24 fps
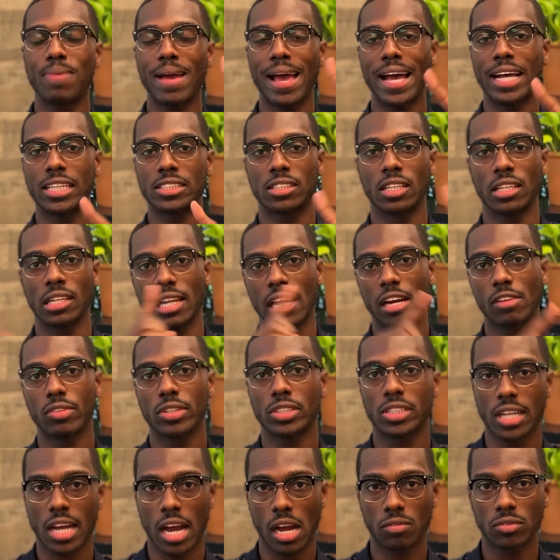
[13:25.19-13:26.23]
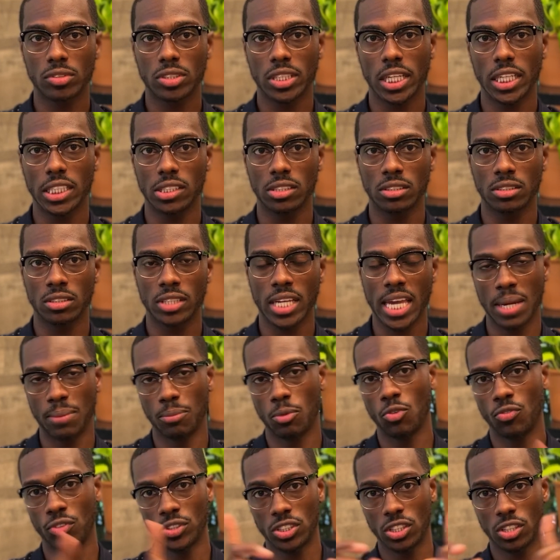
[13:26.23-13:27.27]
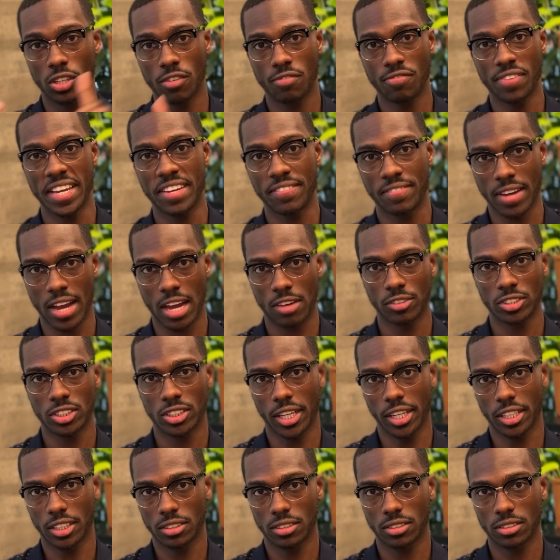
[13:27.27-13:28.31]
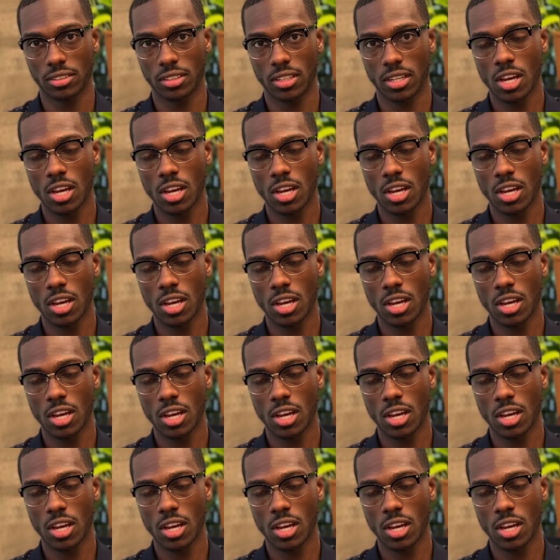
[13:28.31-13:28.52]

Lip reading: past the leverage conversation and move into the faith conversation.